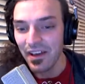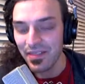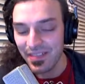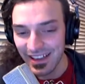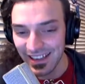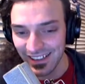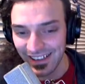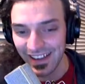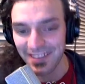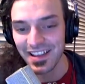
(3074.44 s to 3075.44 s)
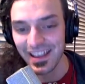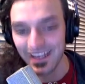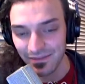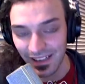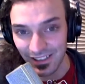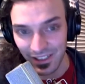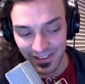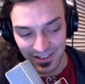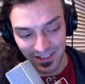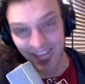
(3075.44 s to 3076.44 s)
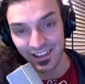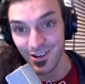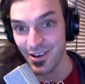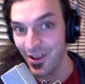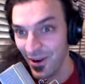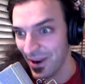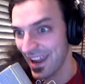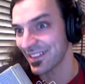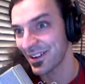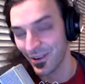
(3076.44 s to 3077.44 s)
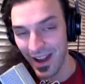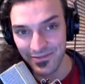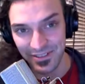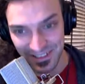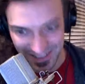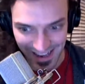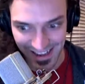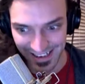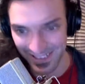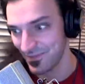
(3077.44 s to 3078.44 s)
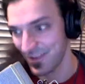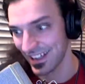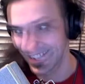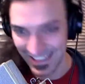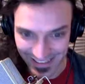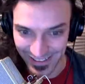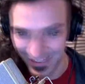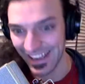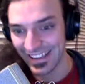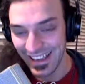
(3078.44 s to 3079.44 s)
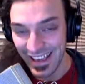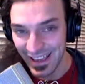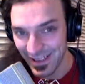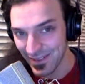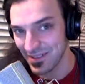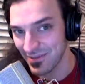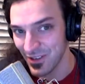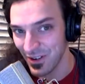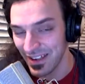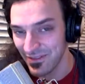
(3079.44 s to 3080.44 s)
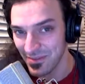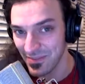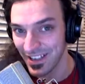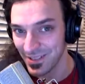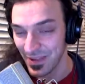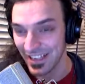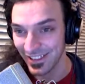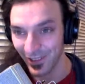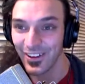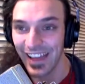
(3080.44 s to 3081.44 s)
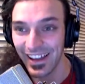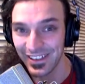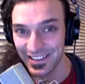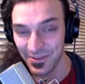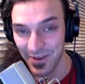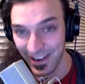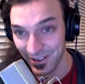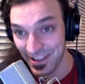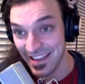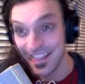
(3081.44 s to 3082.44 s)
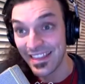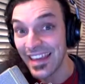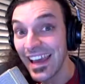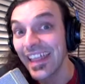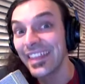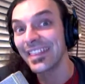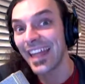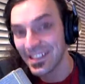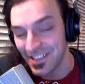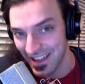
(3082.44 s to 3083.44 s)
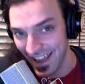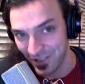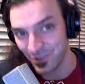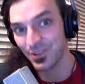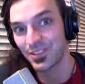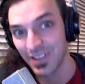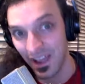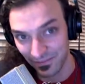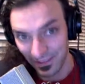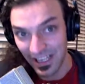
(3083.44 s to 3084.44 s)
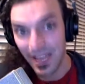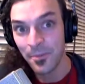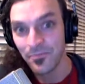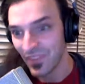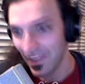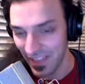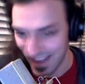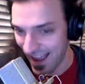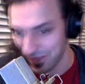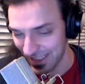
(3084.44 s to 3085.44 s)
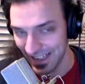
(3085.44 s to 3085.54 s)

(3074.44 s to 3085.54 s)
Then, like I said, if I look, it's like, oh, and their graphic design is fucking kill. Like, if it ner- if it makes me nerd out as a record geek, then that's the extra stuff that I'll okay.